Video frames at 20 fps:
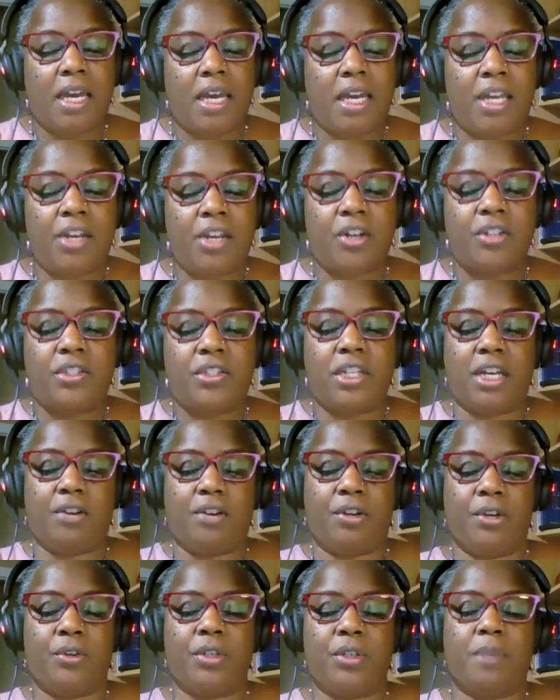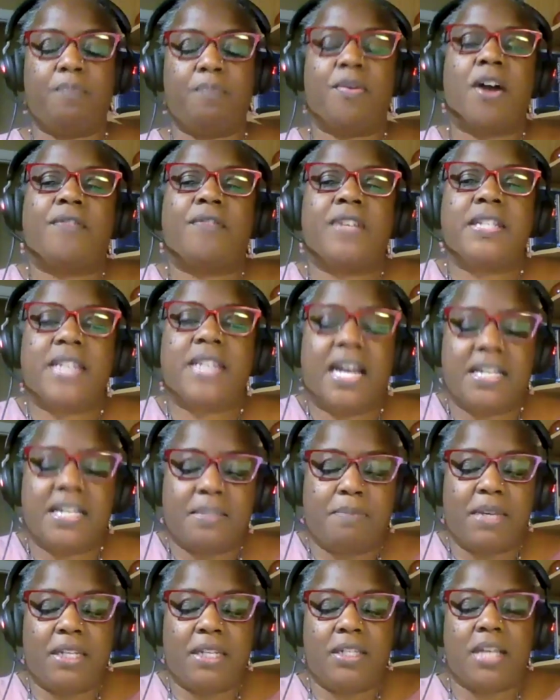In Ontario, the province
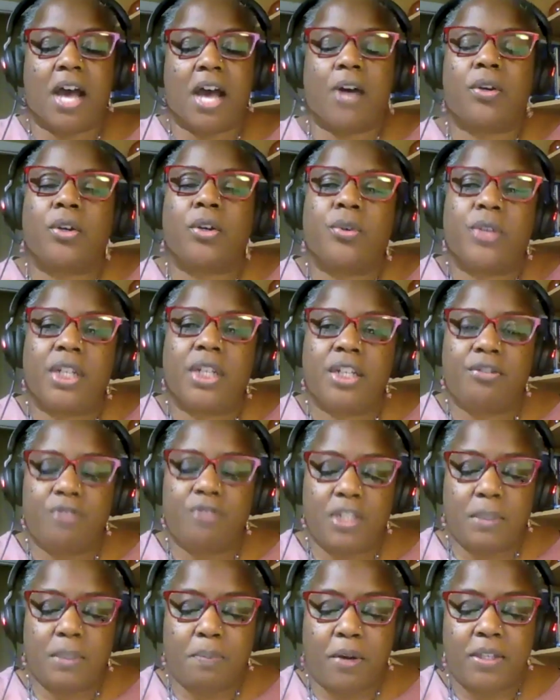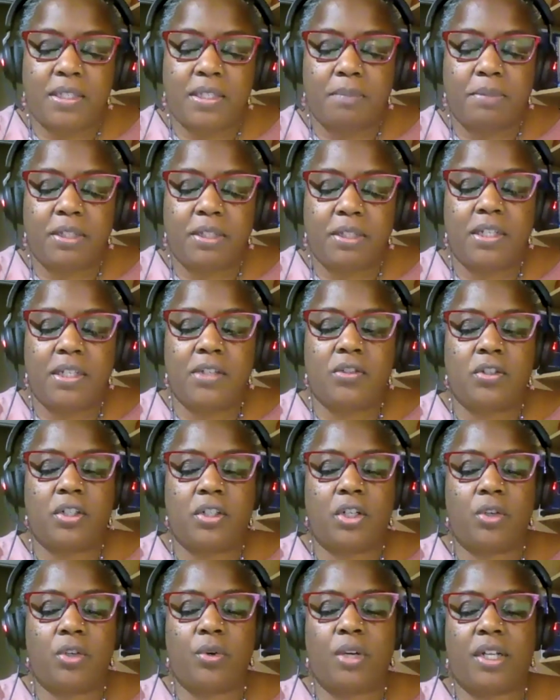has been downloading responsibilities to
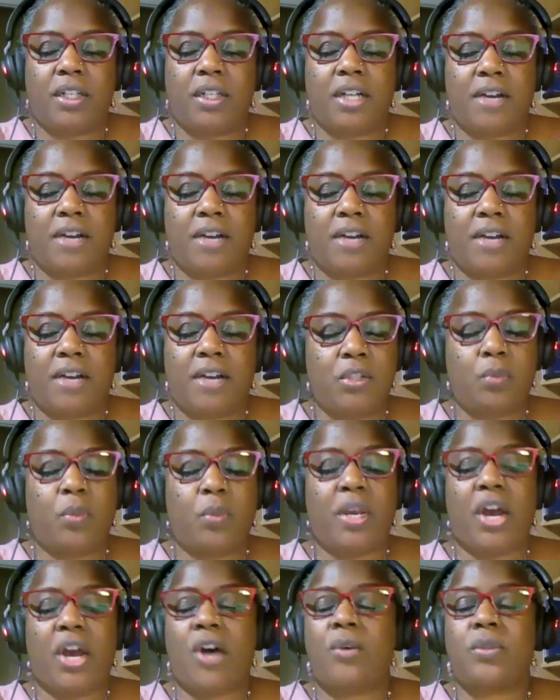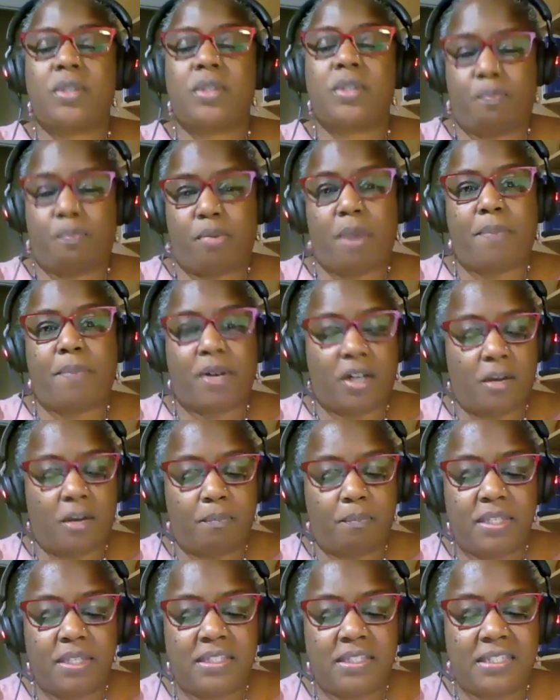the local governments without proper
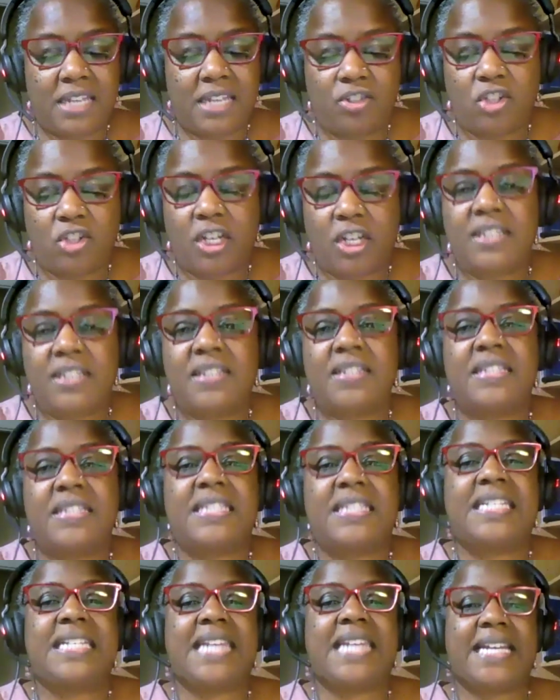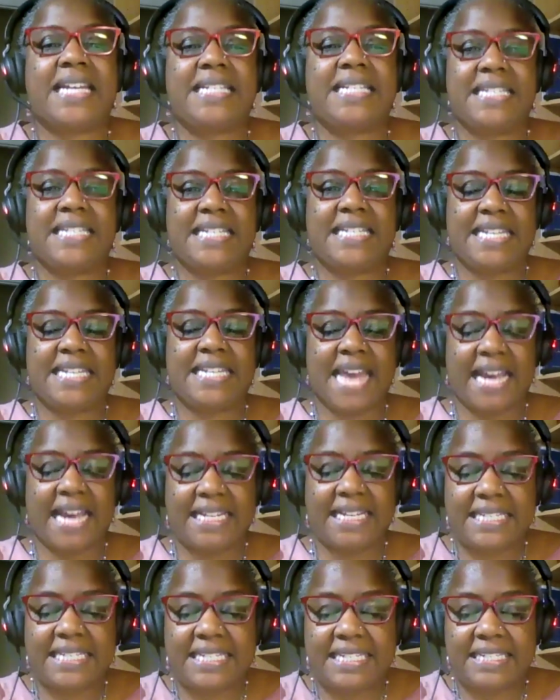compensation since the
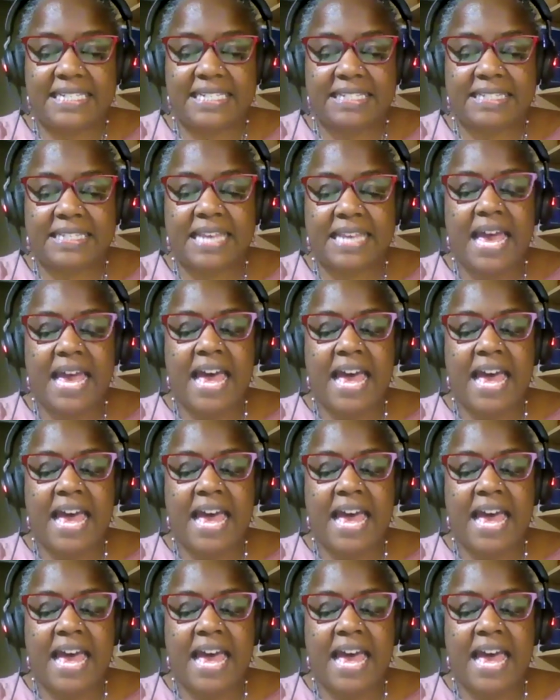1990s.